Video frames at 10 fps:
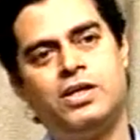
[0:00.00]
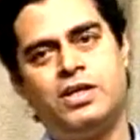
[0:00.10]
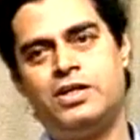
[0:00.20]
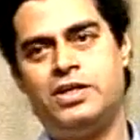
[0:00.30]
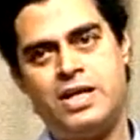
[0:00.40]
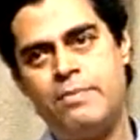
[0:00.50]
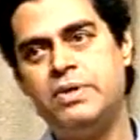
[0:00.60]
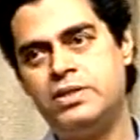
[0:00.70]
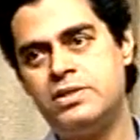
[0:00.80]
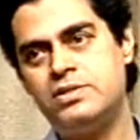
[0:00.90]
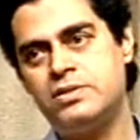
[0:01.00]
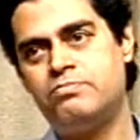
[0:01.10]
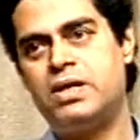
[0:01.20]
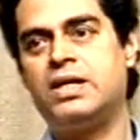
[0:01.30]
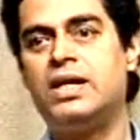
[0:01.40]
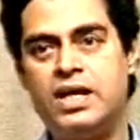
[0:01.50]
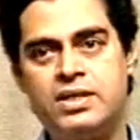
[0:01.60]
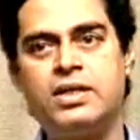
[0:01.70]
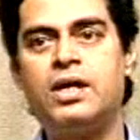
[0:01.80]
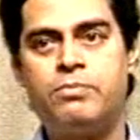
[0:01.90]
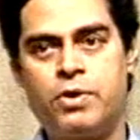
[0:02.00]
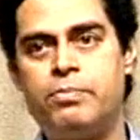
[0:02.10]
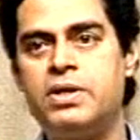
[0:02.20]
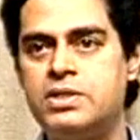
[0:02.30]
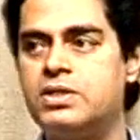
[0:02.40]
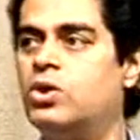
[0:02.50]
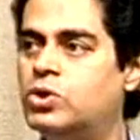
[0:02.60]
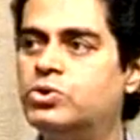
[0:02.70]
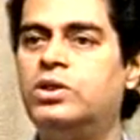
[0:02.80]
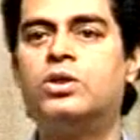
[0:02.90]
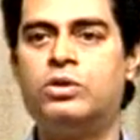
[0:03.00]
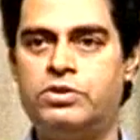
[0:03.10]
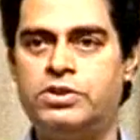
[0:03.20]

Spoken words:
the damages, but electrical properties are also recovered.